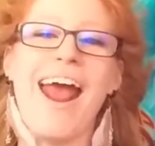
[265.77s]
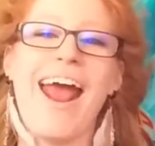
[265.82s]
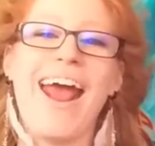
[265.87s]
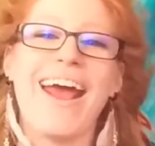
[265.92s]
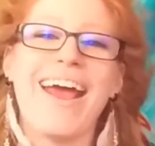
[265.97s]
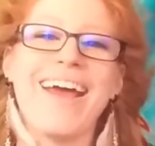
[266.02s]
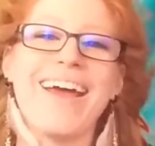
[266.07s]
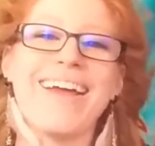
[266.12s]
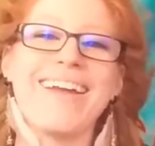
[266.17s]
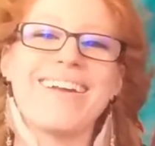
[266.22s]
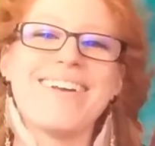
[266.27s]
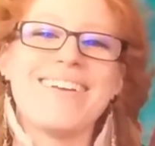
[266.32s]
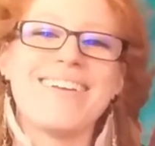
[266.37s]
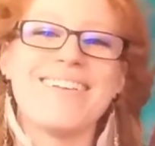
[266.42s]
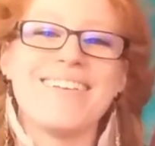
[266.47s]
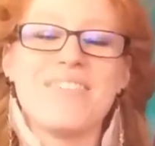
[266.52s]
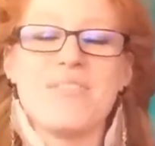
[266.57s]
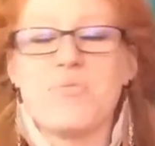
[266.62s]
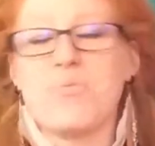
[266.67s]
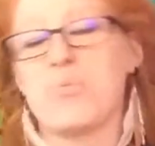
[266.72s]
And
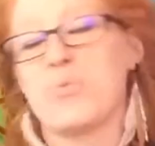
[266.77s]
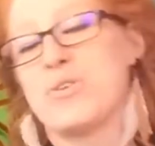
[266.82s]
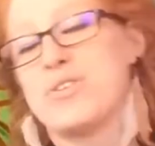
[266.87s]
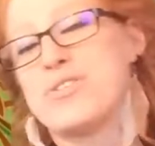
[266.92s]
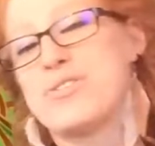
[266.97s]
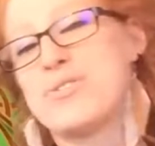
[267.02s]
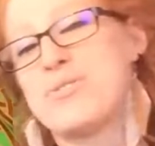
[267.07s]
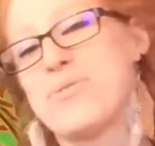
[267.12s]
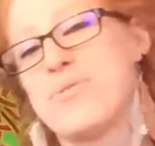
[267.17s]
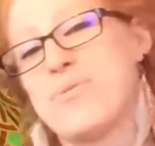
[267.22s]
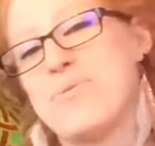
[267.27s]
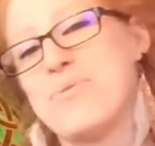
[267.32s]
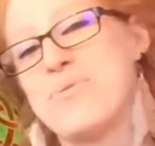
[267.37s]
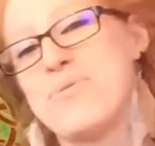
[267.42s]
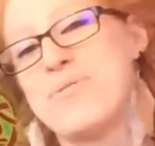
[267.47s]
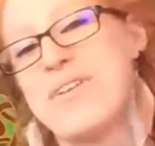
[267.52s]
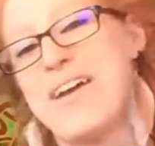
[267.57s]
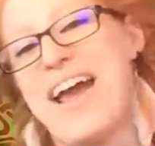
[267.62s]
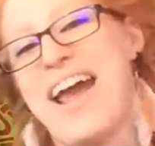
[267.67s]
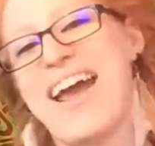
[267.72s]
we're still cool.
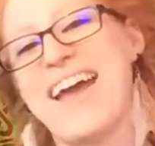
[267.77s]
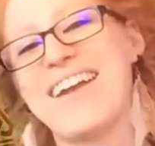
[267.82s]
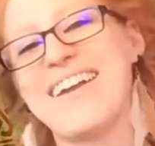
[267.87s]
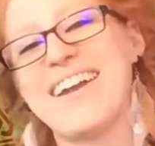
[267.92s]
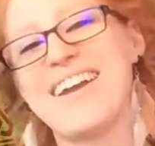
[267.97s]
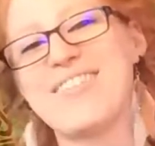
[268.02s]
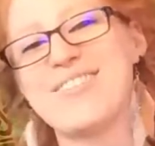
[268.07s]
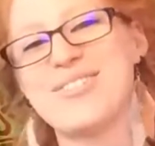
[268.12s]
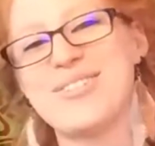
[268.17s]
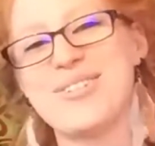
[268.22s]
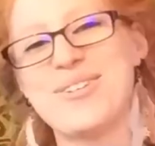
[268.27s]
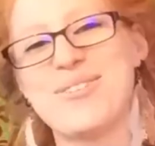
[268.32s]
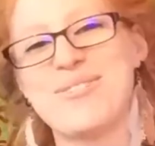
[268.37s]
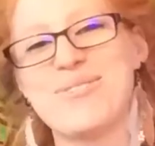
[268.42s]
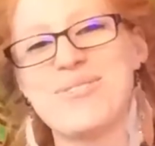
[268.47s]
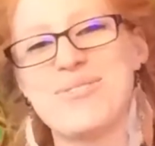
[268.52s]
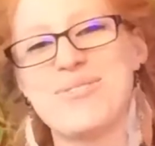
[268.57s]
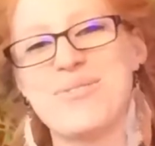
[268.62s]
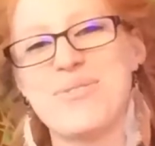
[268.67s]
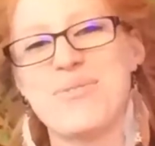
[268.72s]
And now she
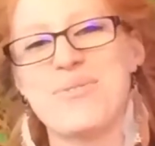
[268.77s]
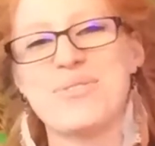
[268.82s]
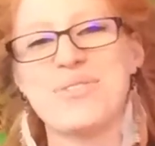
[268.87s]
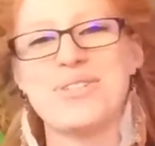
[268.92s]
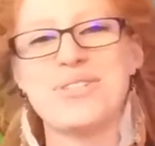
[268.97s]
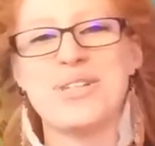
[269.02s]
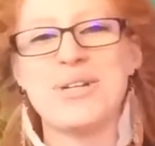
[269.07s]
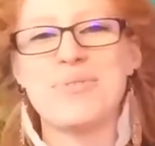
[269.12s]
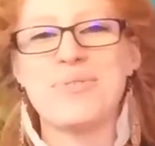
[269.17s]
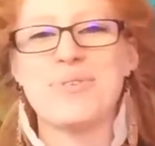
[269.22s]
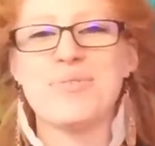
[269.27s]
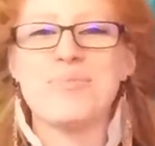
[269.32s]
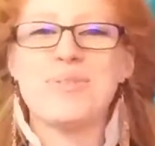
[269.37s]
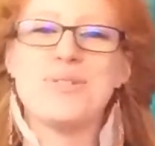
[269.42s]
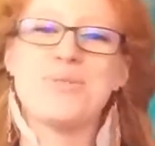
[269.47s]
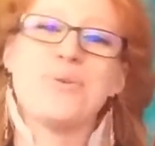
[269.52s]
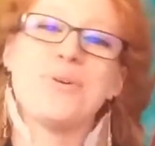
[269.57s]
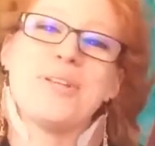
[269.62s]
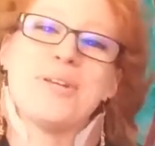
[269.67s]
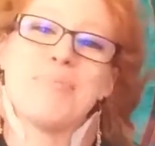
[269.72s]
knows to only share with me
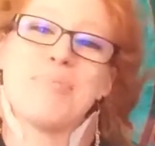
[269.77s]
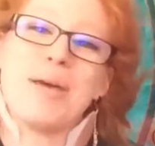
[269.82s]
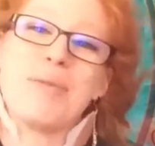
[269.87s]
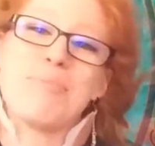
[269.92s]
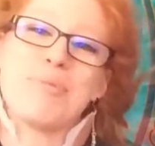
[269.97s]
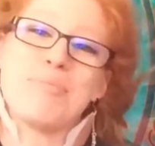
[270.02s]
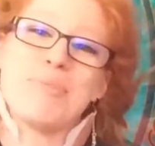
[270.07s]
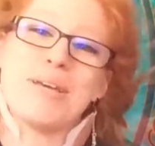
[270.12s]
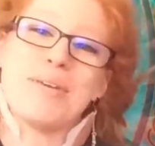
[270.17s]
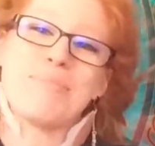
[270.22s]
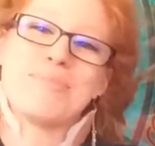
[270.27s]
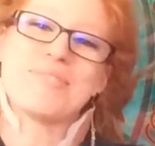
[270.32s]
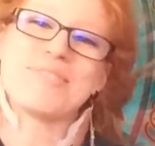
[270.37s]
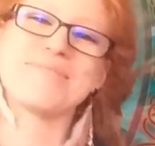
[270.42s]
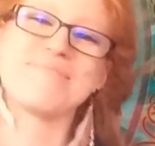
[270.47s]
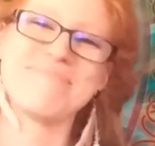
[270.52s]
toilet paper means.